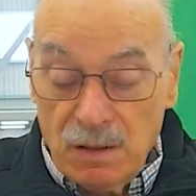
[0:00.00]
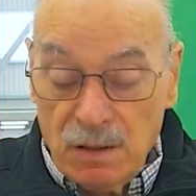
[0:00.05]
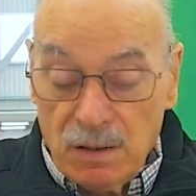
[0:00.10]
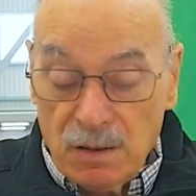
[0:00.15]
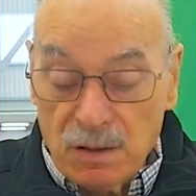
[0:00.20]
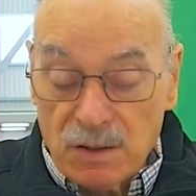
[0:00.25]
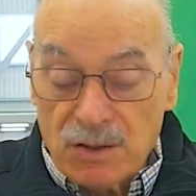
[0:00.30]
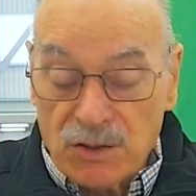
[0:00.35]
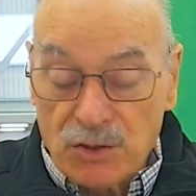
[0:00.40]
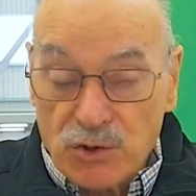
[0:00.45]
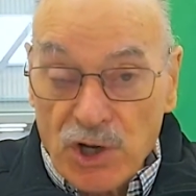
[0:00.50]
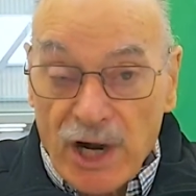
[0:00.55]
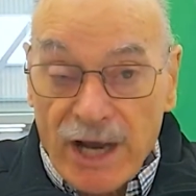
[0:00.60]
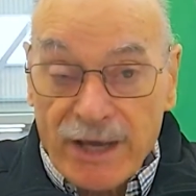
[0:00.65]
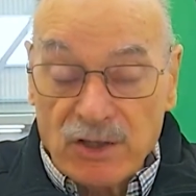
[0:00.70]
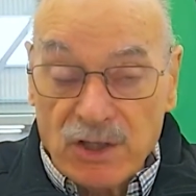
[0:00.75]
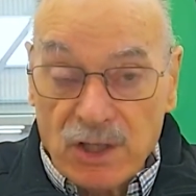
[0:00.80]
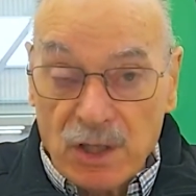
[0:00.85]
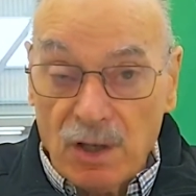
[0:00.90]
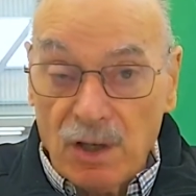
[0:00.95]

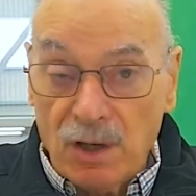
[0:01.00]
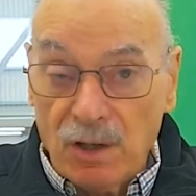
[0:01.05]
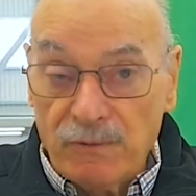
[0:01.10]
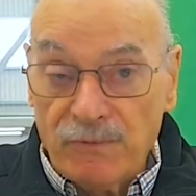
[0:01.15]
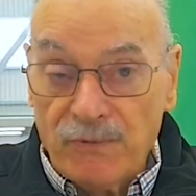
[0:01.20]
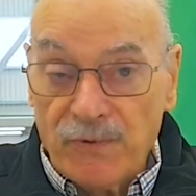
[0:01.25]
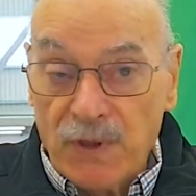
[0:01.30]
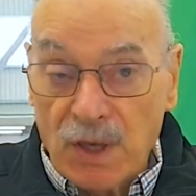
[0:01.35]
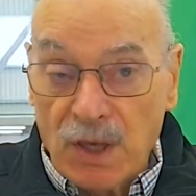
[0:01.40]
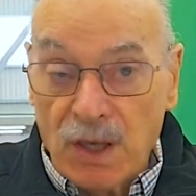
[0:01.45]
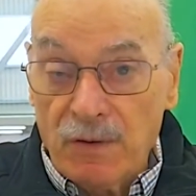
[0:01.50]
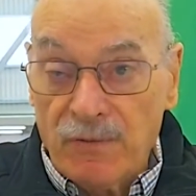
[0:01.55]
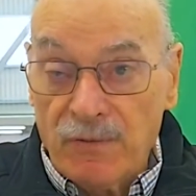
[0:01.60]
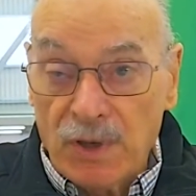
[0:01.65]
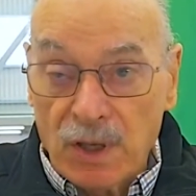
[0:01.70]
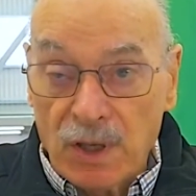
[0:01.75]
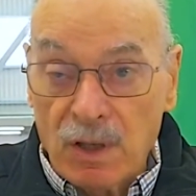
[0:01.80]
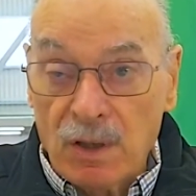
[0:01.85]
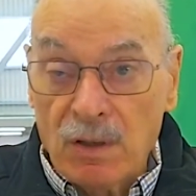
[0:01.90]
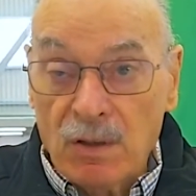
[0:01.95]
structure of the
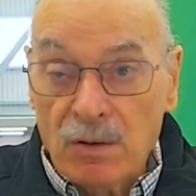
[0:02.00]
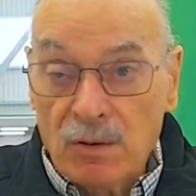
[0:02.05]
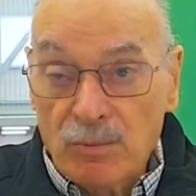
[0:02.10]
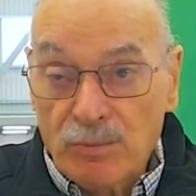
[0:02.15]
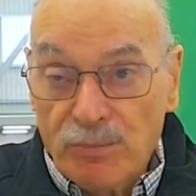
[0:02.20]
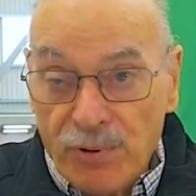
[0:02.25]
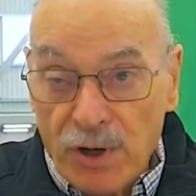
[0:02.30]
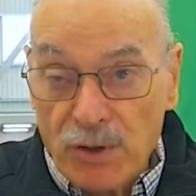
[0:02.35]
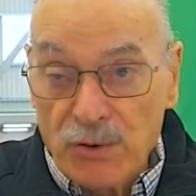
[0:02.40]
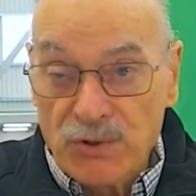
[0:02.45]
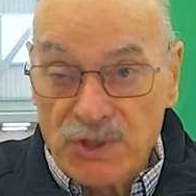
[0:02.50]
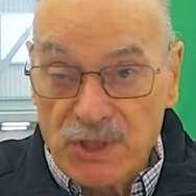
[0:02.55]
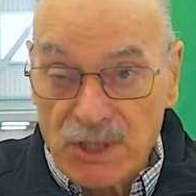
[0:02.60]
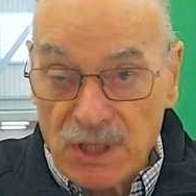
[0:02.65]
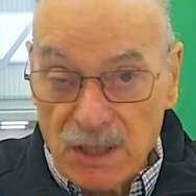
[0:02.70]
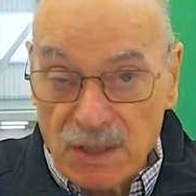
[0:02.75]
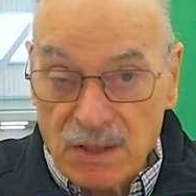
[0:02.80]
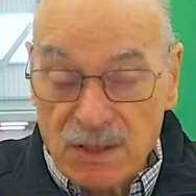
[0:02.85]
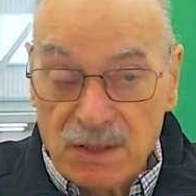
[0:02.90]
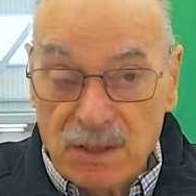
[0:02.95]
giving
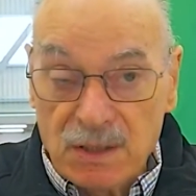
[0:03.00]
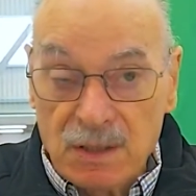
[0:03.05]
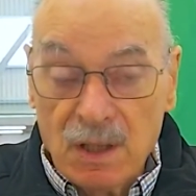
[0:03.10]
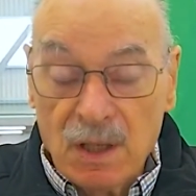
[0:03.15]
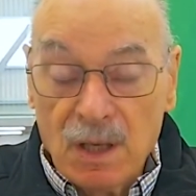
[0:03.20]
process